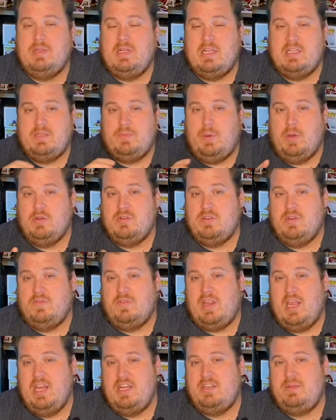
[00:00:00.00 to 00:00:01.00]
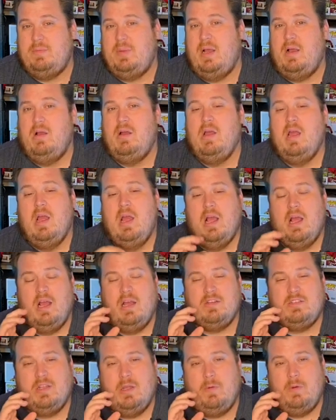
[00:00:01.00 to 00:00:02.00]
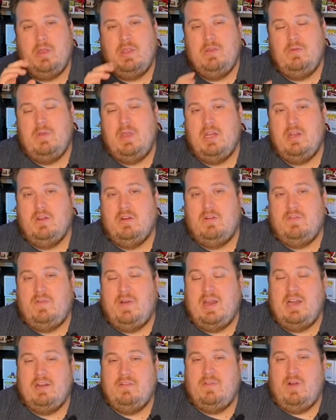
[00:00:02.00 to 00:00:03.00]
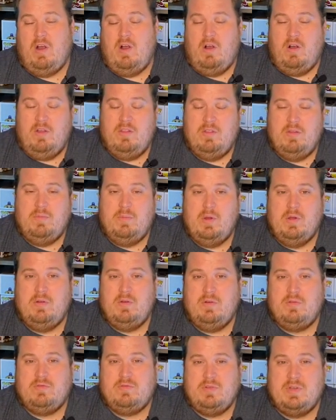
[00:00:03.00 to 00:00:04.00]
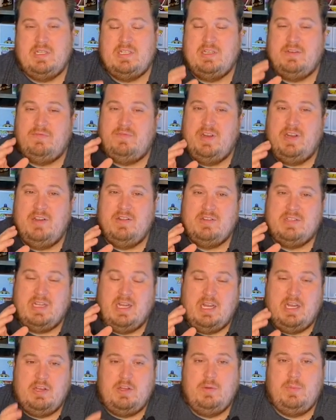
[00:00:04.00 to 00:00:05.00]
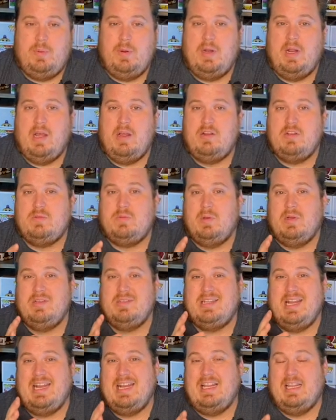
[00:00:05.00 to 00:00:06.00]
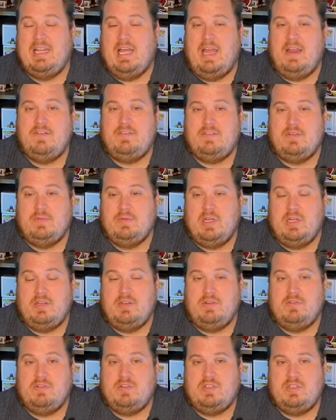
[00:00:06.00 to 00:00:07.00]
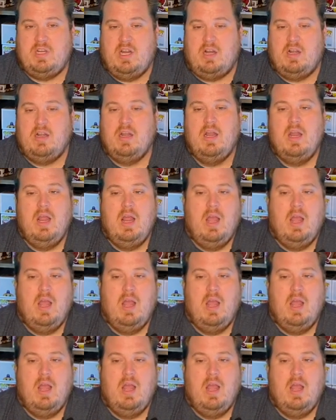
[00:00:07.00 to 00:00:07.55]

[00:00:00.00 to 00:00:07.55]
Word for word: That's the post notification bell, uh, so that way you get notified of all the most recent videos that I do put out, as well as any live streams I do start.